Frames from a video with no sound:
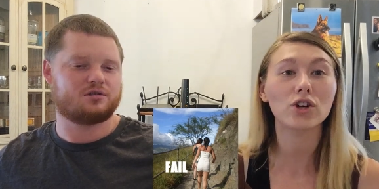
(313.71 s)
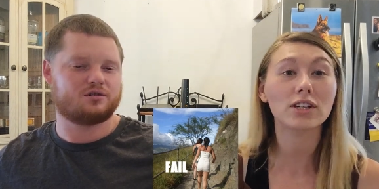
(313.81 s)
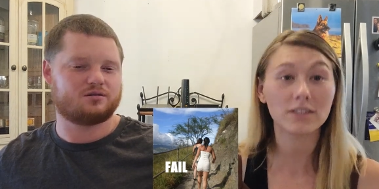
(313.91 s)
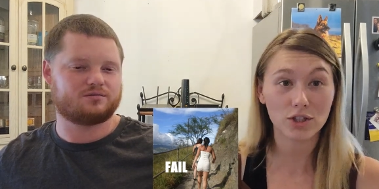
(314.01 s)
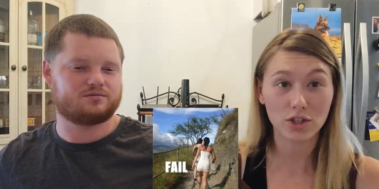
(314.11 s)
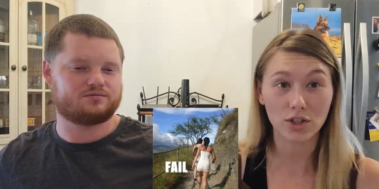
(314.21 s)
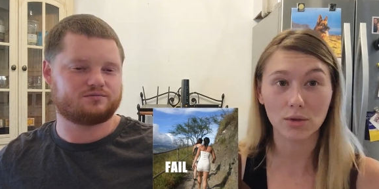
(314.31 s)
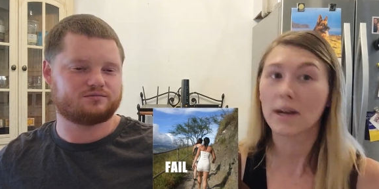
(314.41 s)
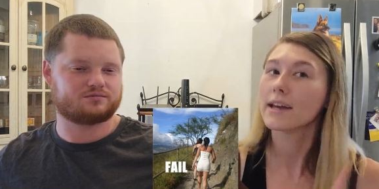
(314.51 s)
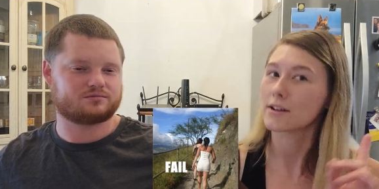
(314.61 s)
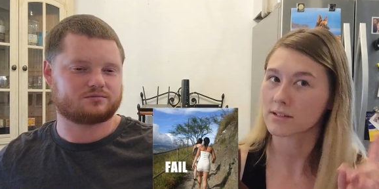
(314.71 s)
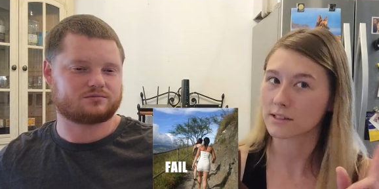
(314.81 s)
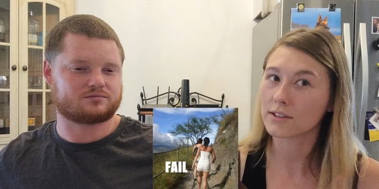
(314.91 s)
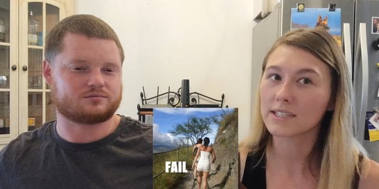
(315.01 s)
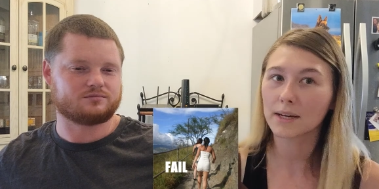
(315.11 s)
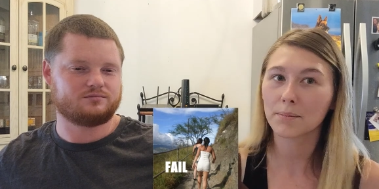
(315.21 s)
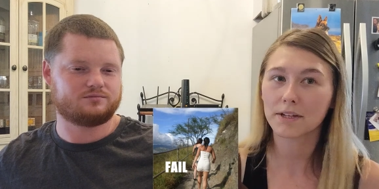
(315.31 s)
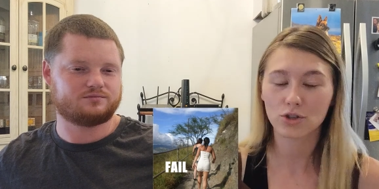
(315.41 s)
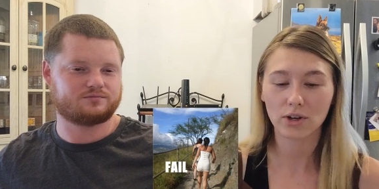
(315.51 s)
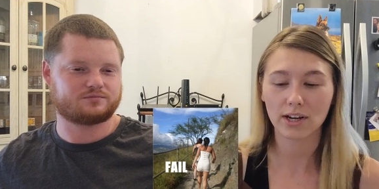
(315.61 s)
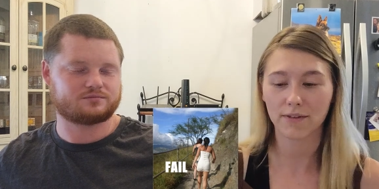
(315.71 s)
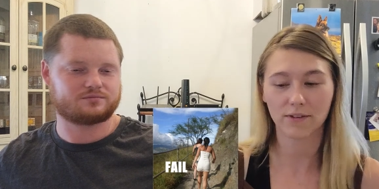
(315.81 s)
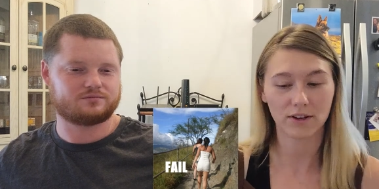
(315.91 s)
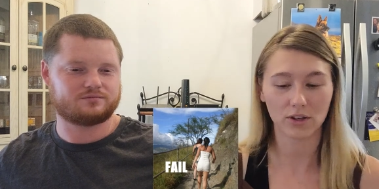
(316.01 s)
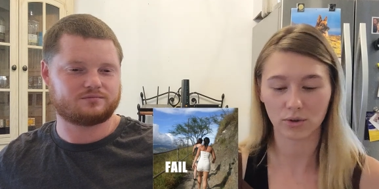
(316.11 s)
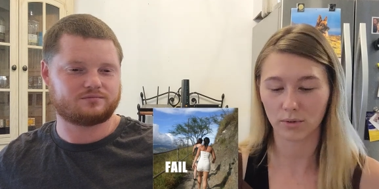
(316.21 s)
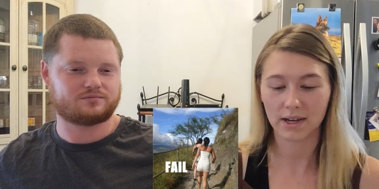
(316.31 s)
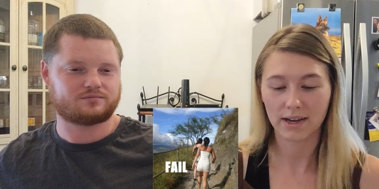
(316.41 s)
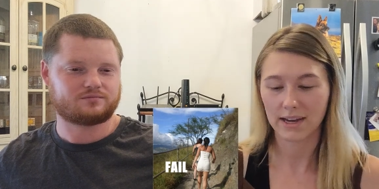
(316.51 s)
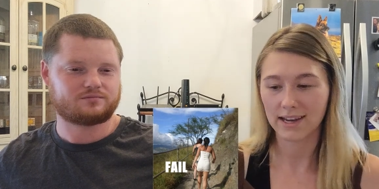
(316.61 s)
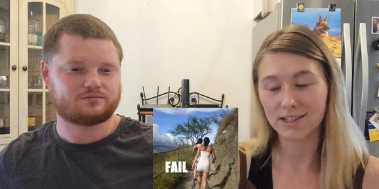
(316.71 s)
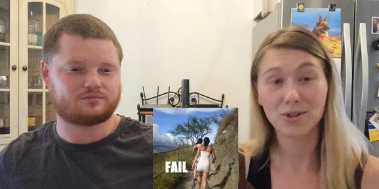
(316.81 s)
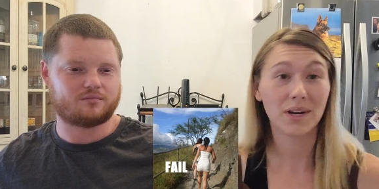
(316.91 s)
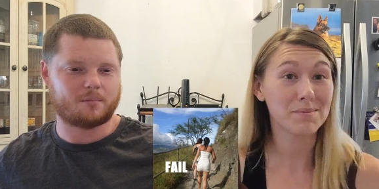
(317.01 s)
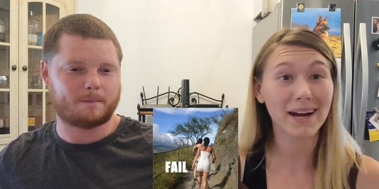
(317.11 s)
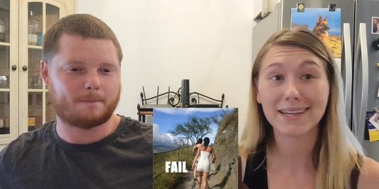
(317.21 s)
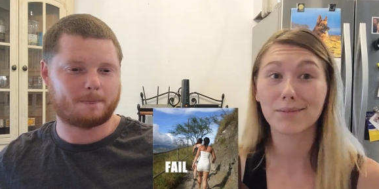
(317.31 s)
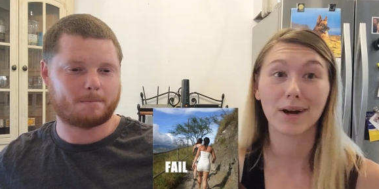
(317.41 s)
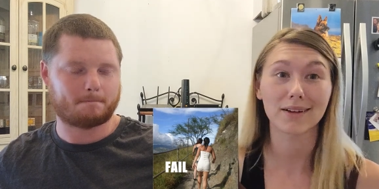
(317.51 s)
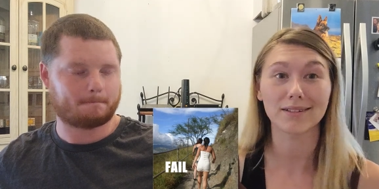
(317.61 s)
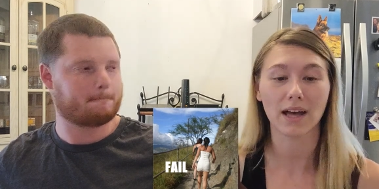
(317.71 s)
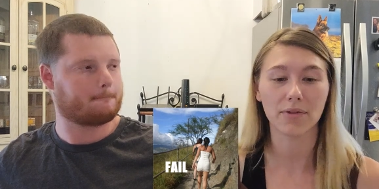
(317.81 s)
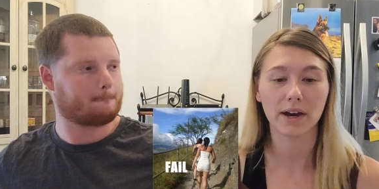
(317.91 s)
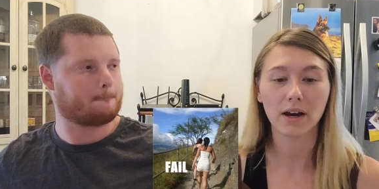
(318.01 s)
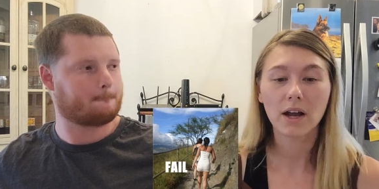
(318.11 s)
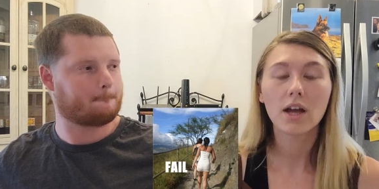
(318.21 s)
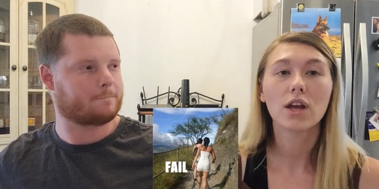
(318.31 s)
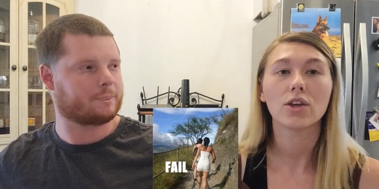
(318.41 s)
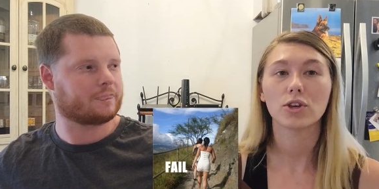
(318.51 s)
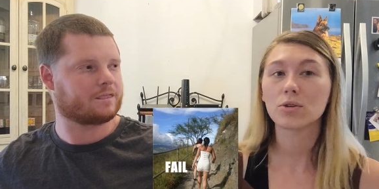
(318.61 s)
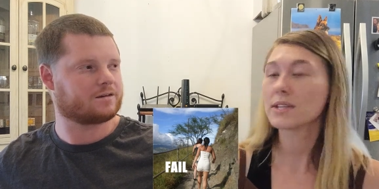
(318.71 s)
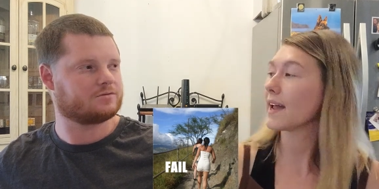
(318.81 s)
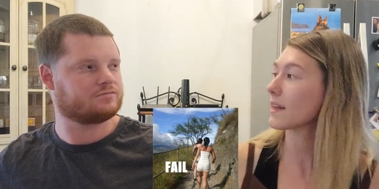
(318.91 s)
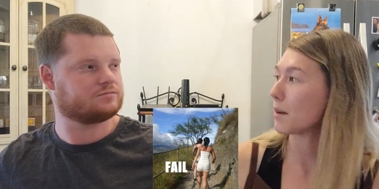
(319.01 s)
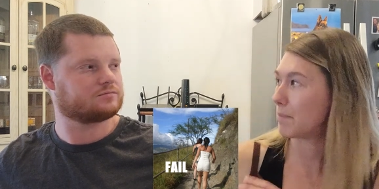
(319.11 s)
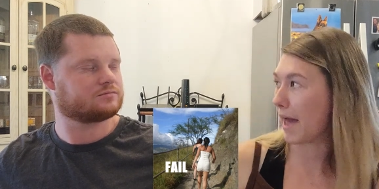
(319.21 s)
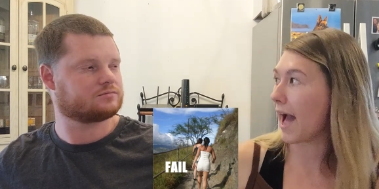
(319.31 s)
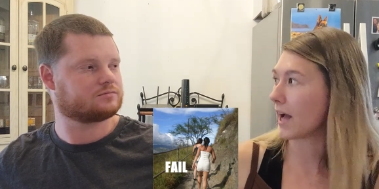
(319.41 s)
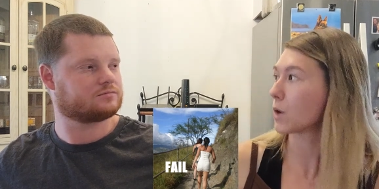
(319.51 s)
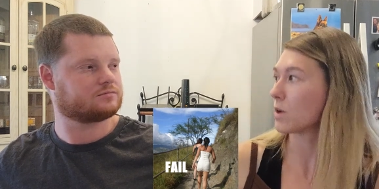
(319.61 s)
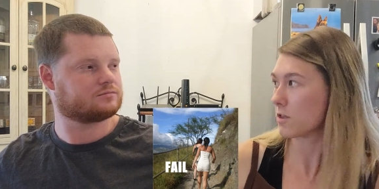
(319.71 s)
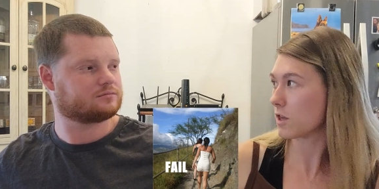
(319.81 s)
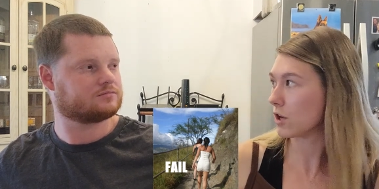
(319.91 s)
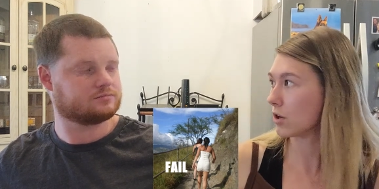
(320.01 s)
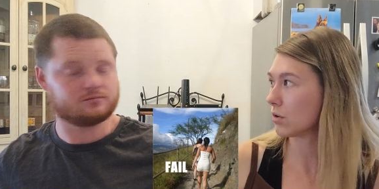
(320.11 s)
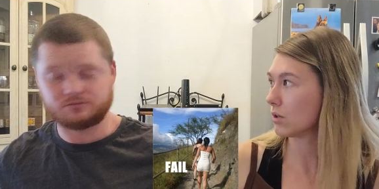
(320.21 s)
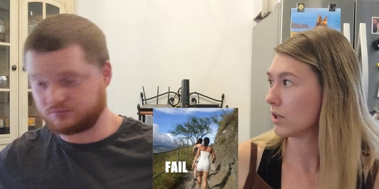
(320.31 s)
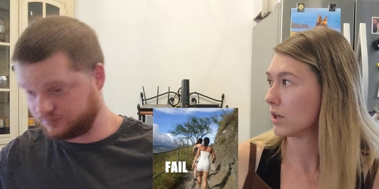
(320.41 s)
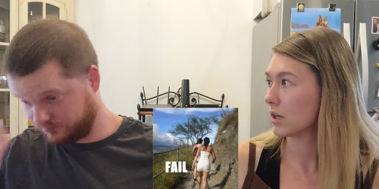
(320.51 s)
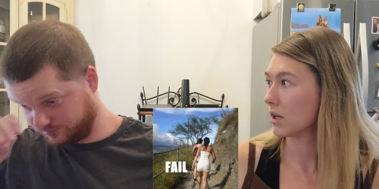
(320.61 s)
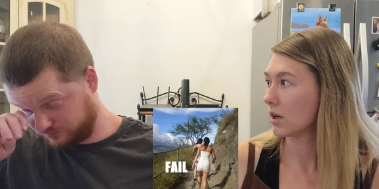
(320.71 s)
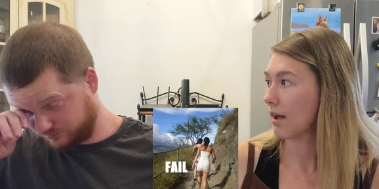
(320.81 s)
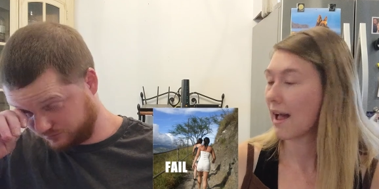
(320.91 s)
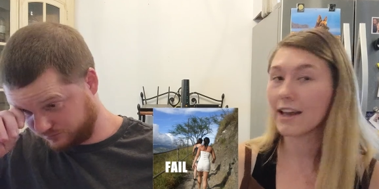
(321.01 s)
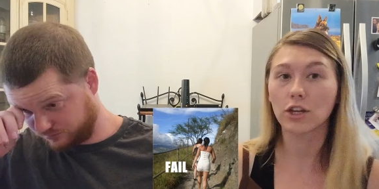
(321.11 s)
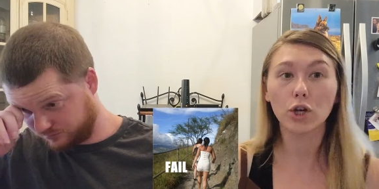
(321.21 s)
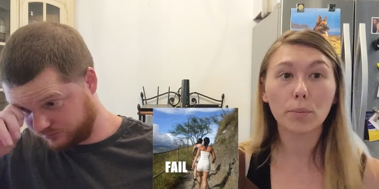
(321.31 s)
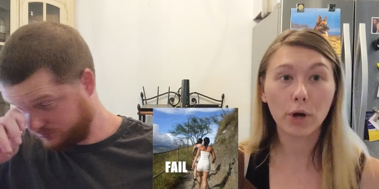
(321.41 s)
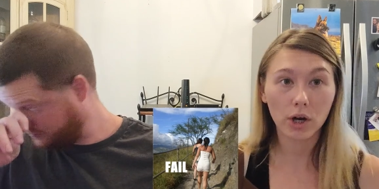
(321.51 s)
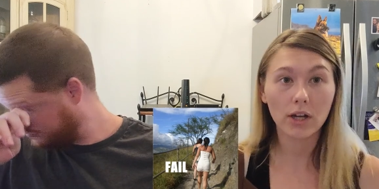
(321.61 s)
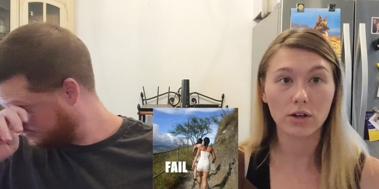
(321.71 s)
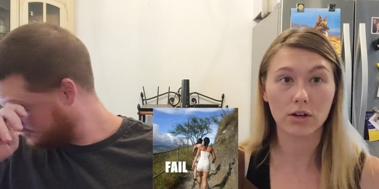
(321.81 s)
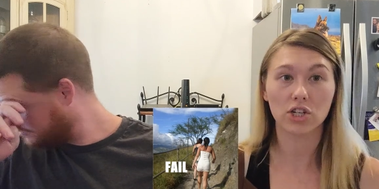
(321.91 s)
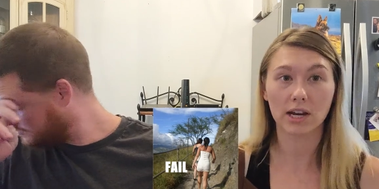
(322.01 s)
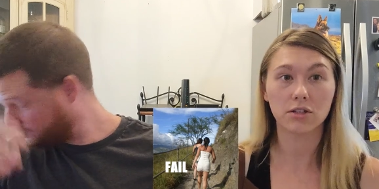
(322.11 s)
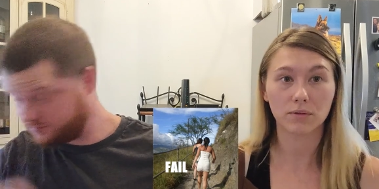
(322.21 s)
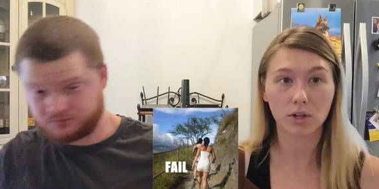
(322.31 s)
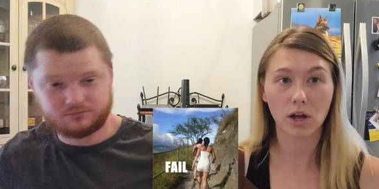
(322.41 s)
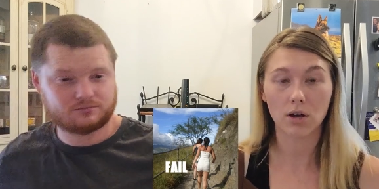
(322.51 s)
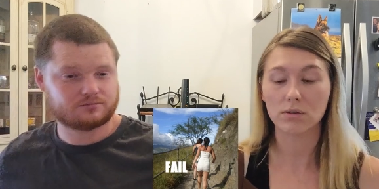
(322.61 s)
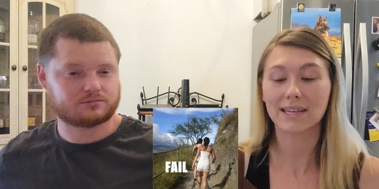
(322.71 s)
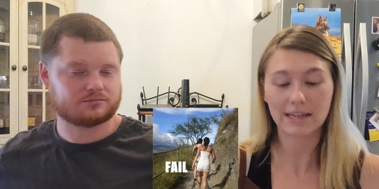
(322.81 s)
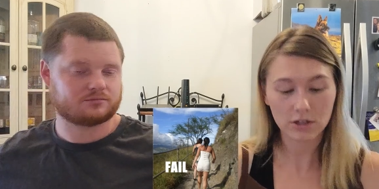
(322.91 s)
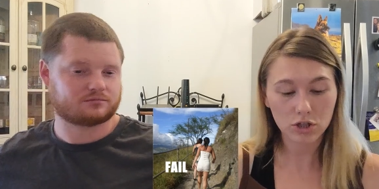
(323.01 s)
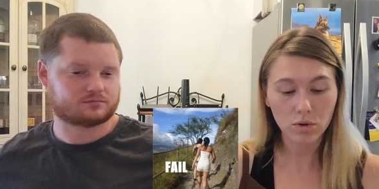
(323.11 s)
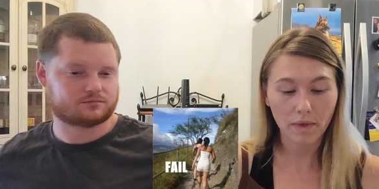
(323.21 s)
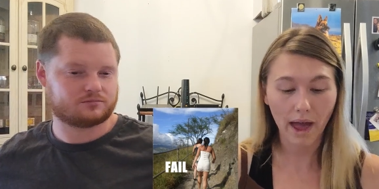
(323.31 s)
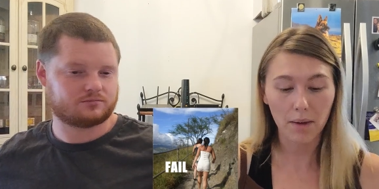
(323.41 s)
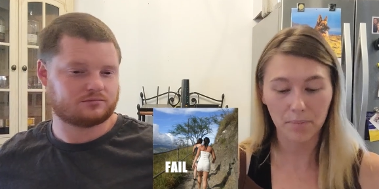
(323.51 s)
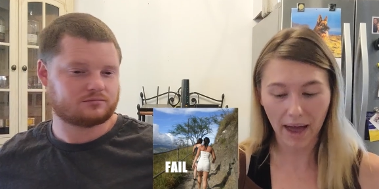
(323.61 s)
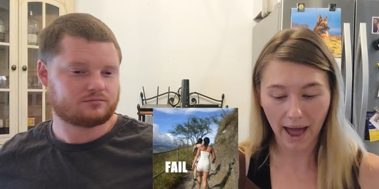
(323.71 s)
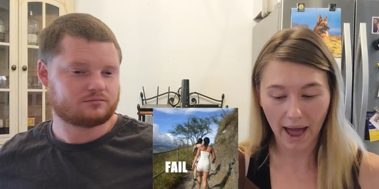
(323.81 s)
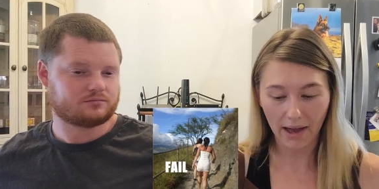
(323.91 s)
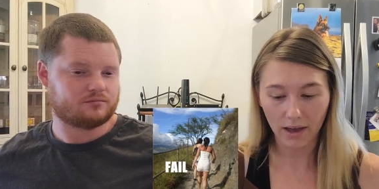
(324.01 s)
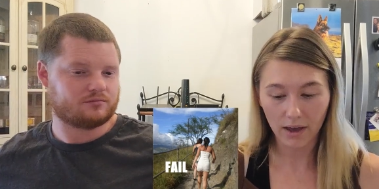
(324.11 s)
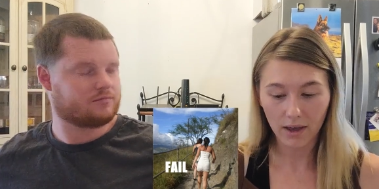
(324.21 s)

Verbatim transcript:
Speaker 1: you're gonna do, here's a little tip and trick for you Instagram hiking models out there. You take a bag with you mm-hmm. and you put your change of clothes into that bag